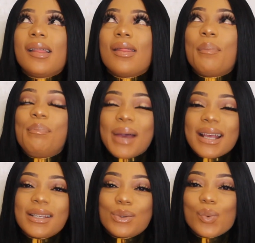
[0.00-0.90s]
The
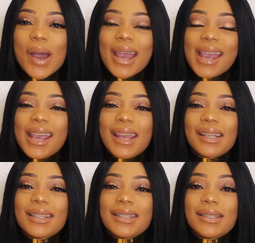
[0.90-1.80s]
best
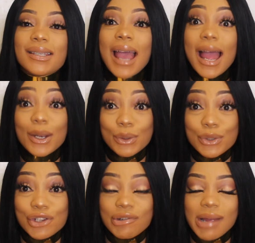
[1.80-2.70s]
way to
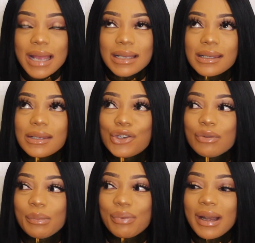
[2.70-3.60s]
handle stress
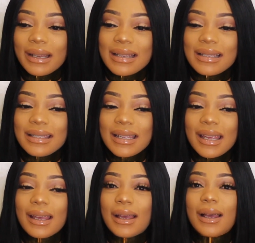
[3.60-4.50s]
during
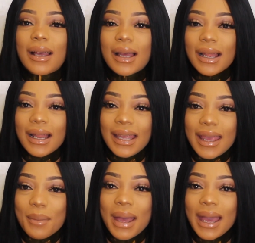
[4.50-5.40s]
pregnancy,
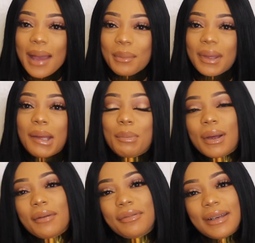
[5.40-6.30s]
get back at me.
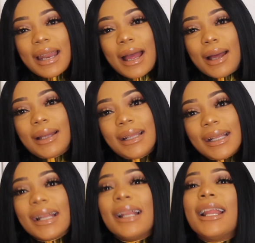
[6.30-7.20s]
But for now,
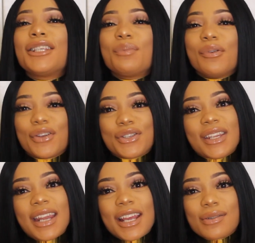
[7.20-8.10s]
let's move on to
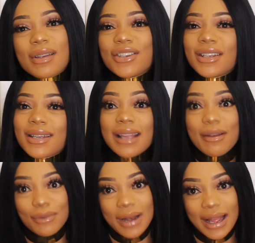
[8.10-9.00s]
the next question because
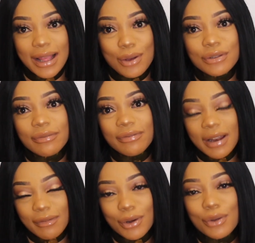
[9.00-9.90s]
I feel like that was a
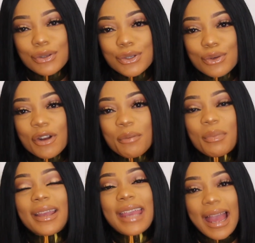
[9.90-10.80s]
very long story.
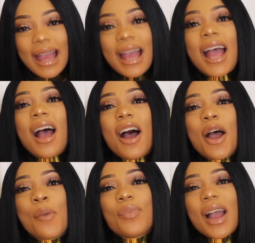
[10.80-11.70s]
But yeah,
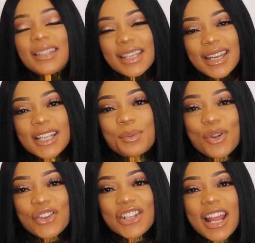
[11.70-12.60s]
I didn't
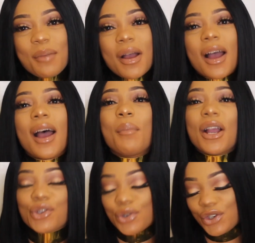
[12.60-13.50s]
experience labor.
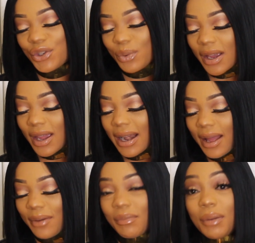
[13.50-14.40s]
My children were cut
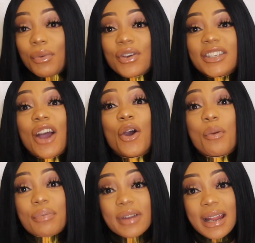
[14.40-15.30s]
out of me because I
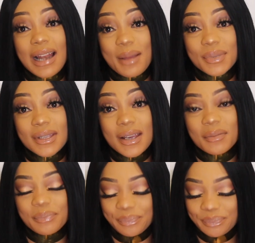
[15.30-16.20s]
got preeclampsia.